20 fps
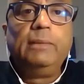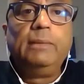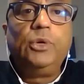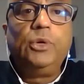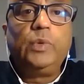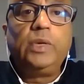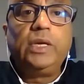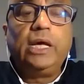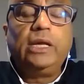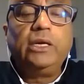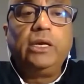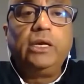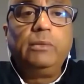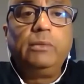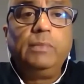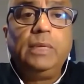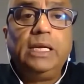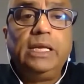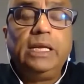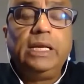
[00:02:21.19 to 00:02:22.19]
between
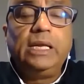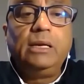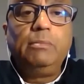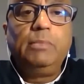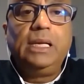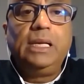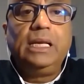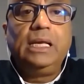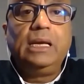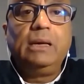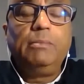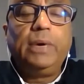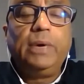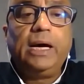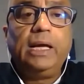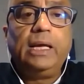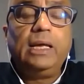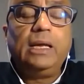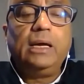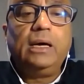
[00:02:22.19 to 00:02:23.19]
900 million and a billion
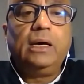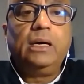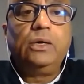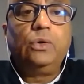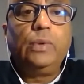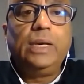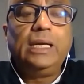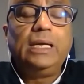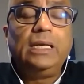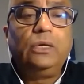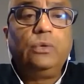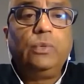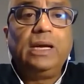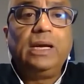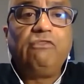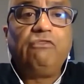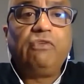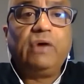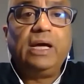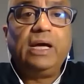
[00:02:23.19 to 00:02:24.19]
by
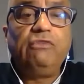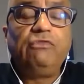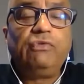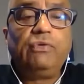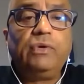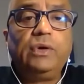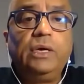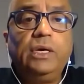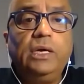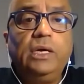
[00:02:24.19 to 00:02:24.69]
2025